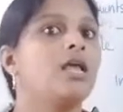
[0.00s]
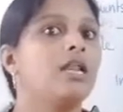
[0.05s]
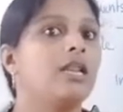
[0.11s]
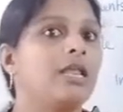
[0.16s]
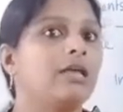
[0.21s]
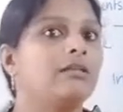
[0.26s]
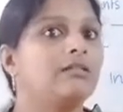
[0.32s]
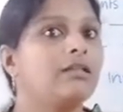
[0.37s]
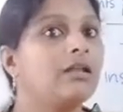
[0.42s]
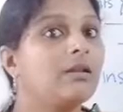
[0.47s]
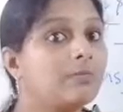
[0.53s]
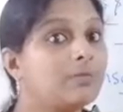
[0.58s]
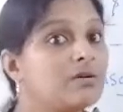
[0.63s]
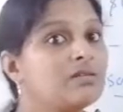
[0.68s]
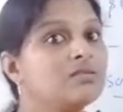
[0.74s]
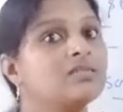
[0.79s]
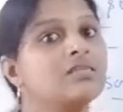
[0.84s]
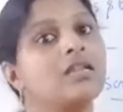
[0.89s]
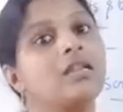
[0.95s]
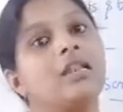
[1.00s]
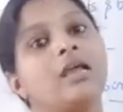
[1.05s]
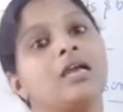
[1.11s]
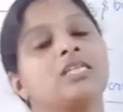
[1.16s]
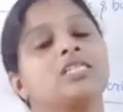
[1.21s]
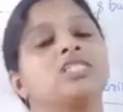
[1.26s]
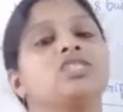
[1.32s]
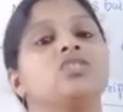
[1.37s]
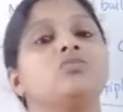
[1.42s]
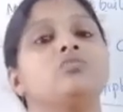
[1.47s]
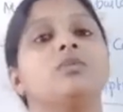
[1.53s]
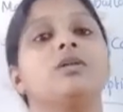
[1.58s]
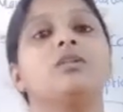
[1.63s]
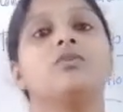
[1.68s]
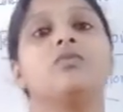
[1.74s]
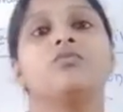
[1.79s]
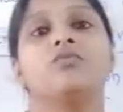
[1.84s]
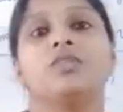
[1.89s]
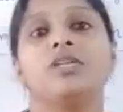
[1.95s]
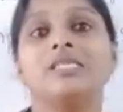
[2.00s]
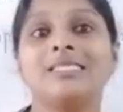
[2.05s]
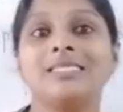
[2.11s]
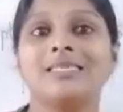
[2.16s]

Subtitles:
like that personal achievement of